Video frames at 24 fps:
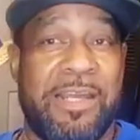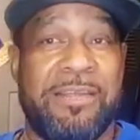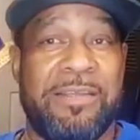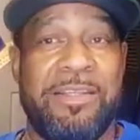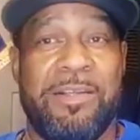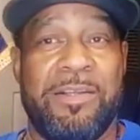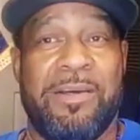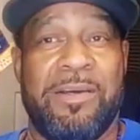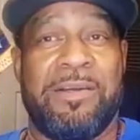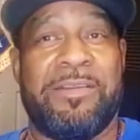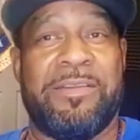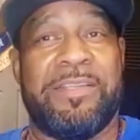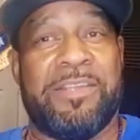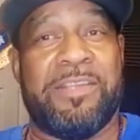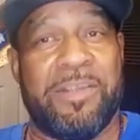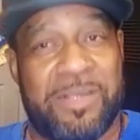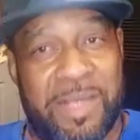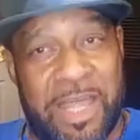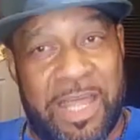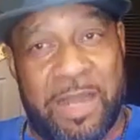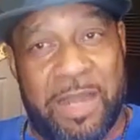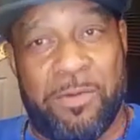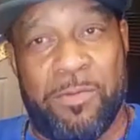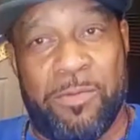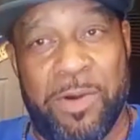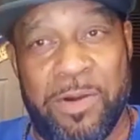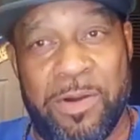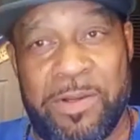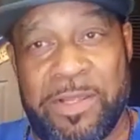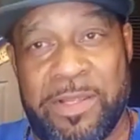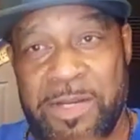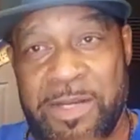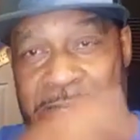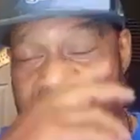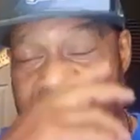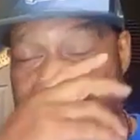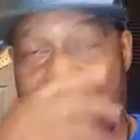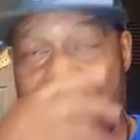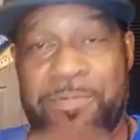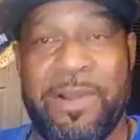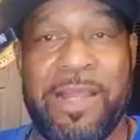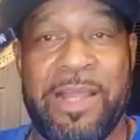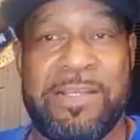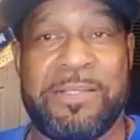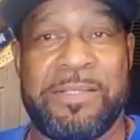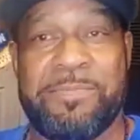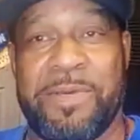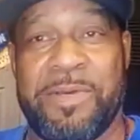It took a lot of work and a lot of
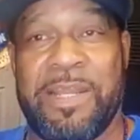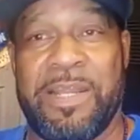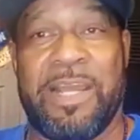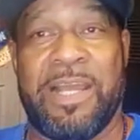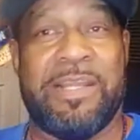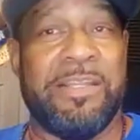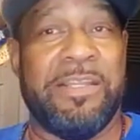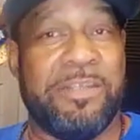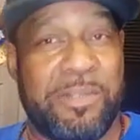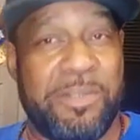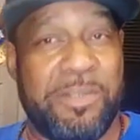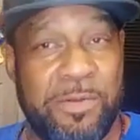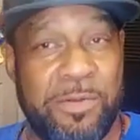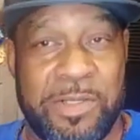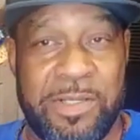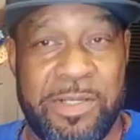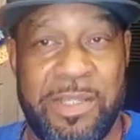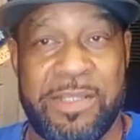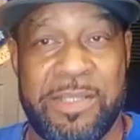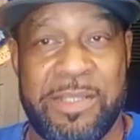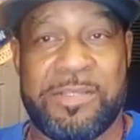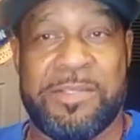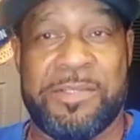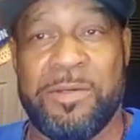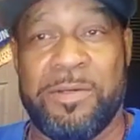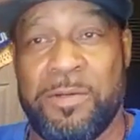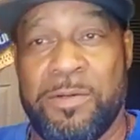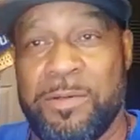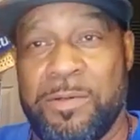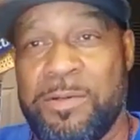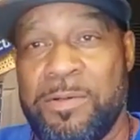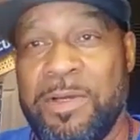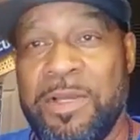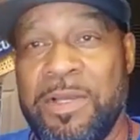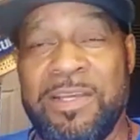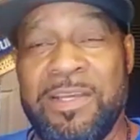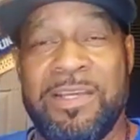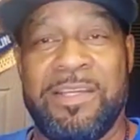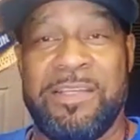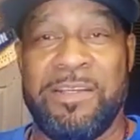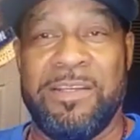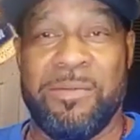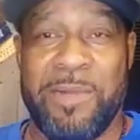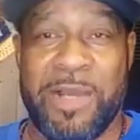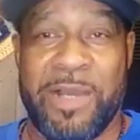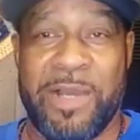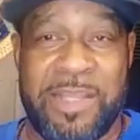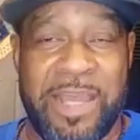practice, but I can do it. And so,
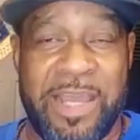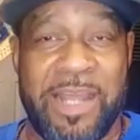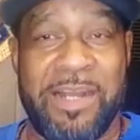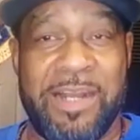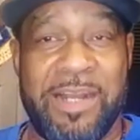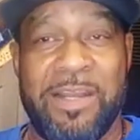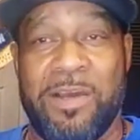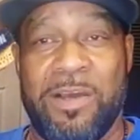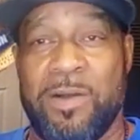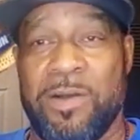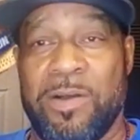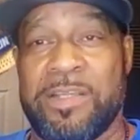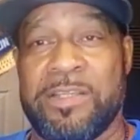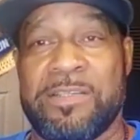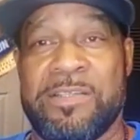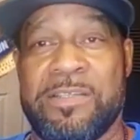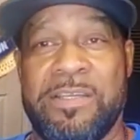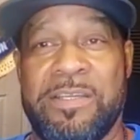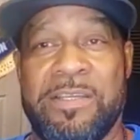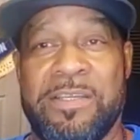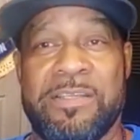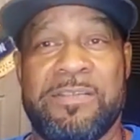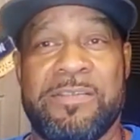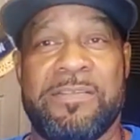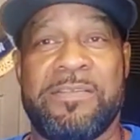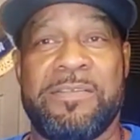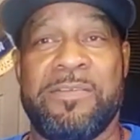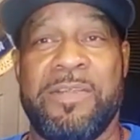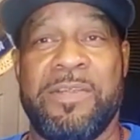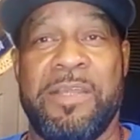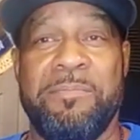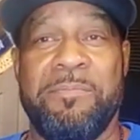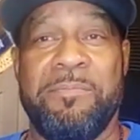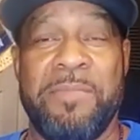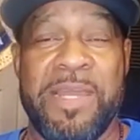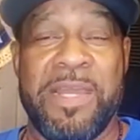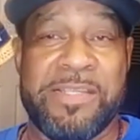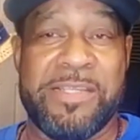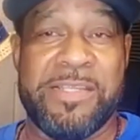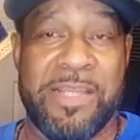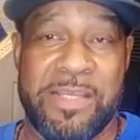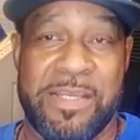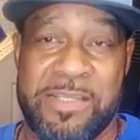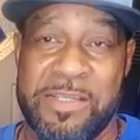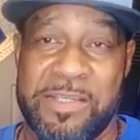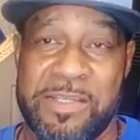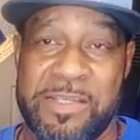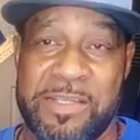my catalog is immense
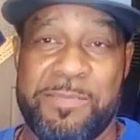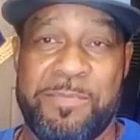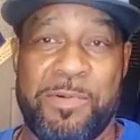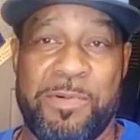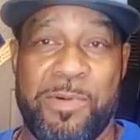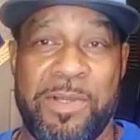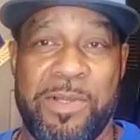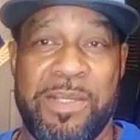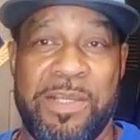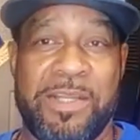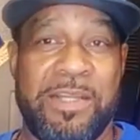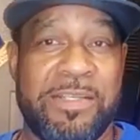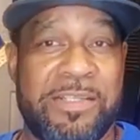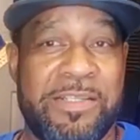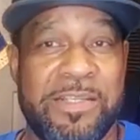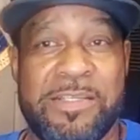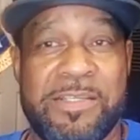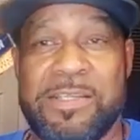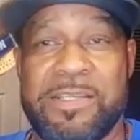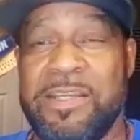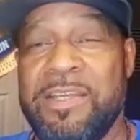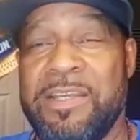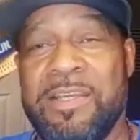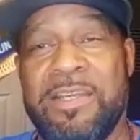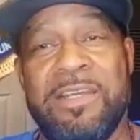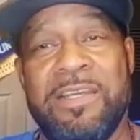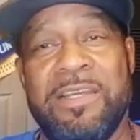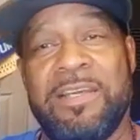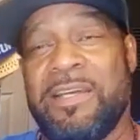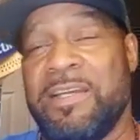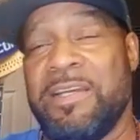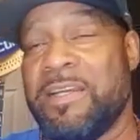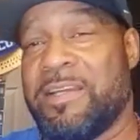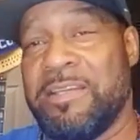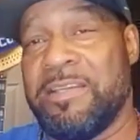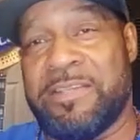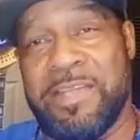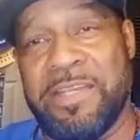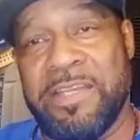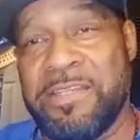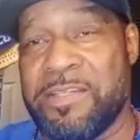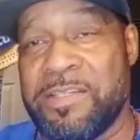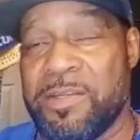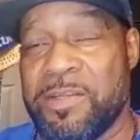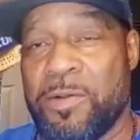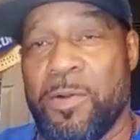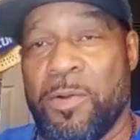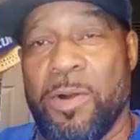at this point, and it
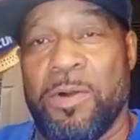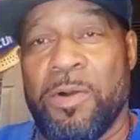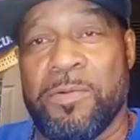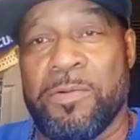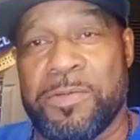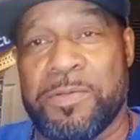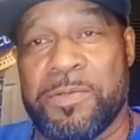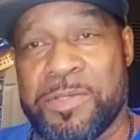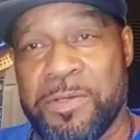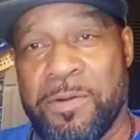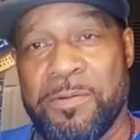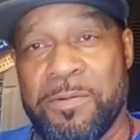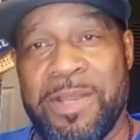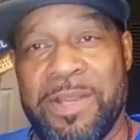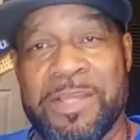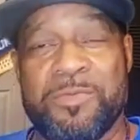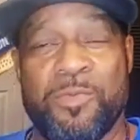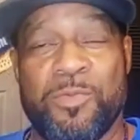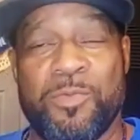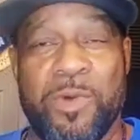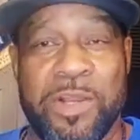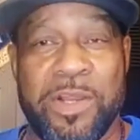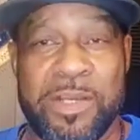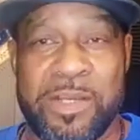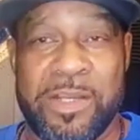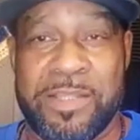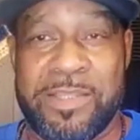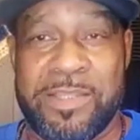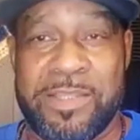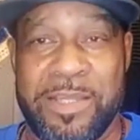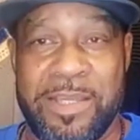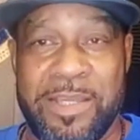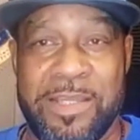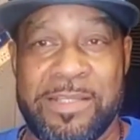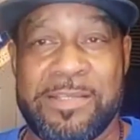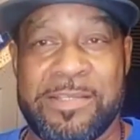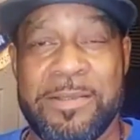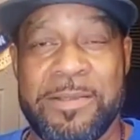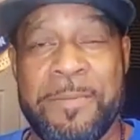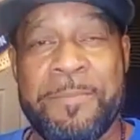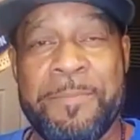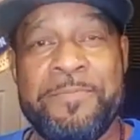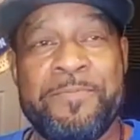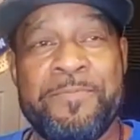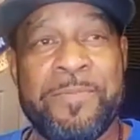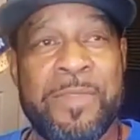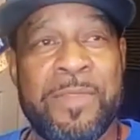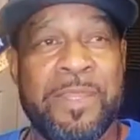continues to grow. So that's one of the things.
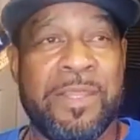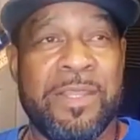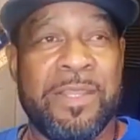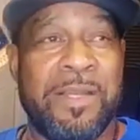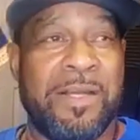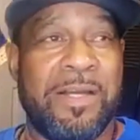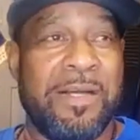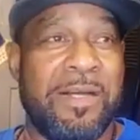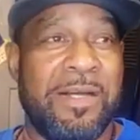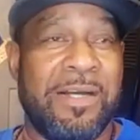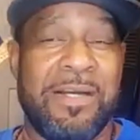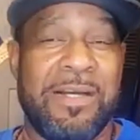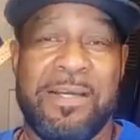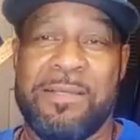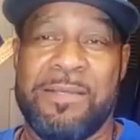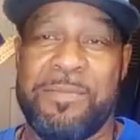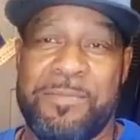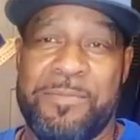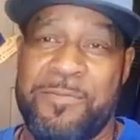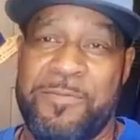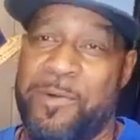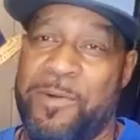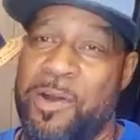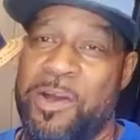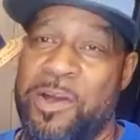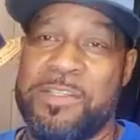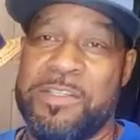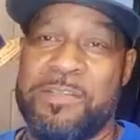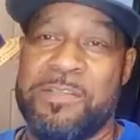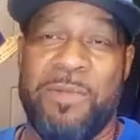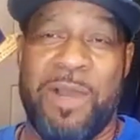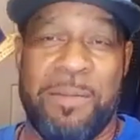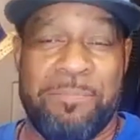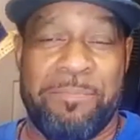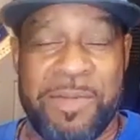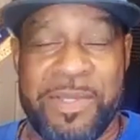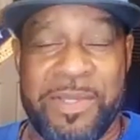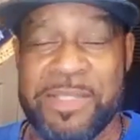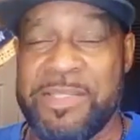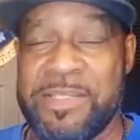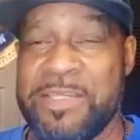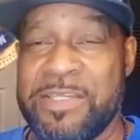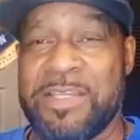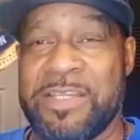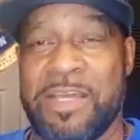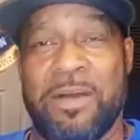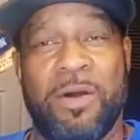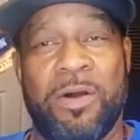As far as my
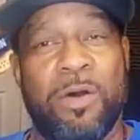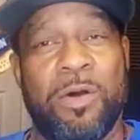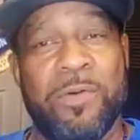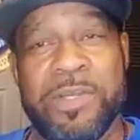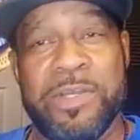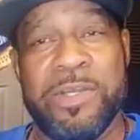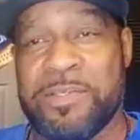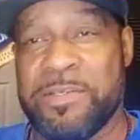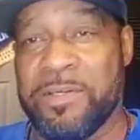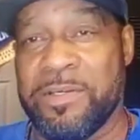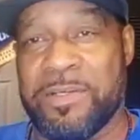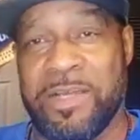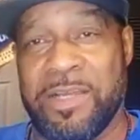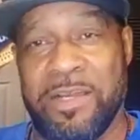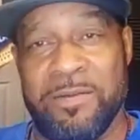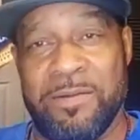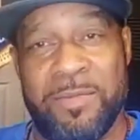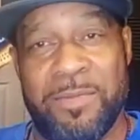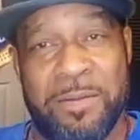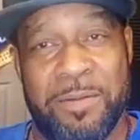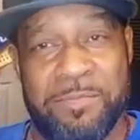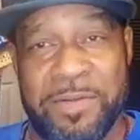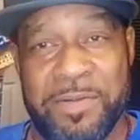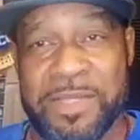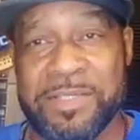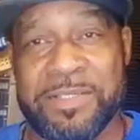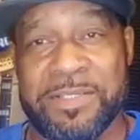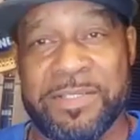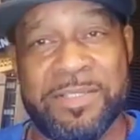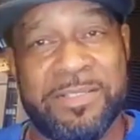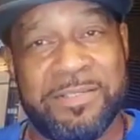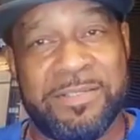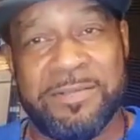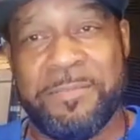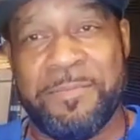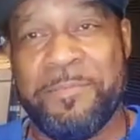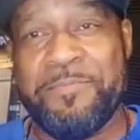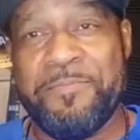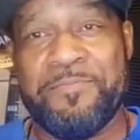business, I always took care of my business.